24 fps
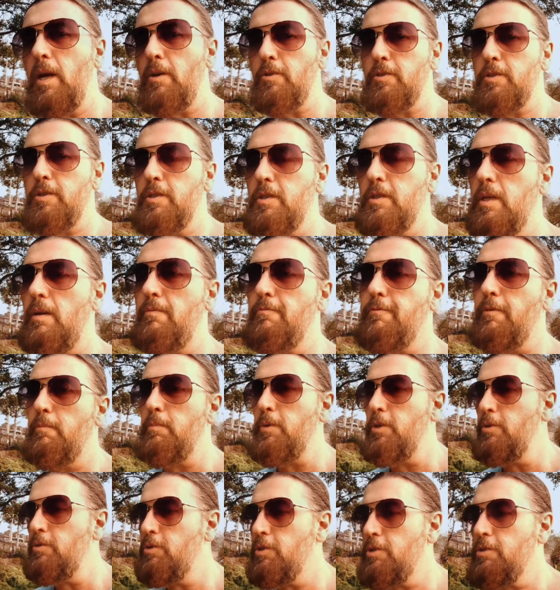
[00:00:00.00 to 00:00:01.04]
the doubt could stem
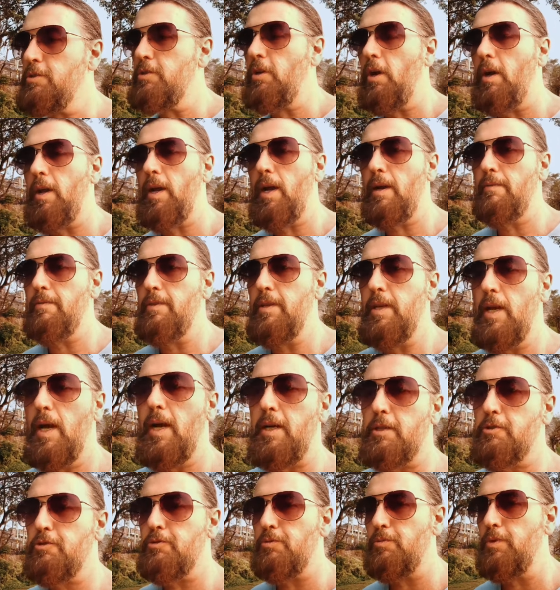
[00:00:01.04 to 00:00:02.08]
from you just not having the
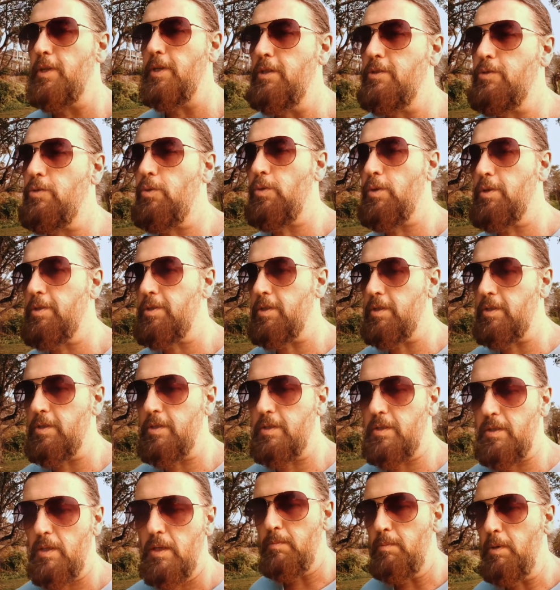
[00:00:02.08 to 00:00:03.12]
extra
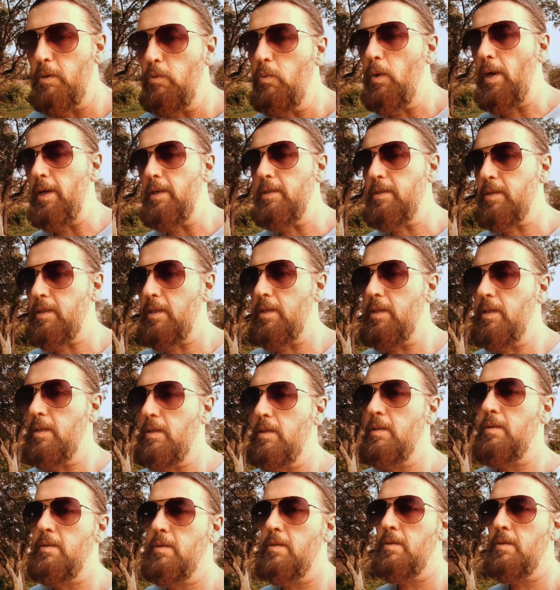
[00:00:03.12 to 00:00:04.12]
resources to be wasted and,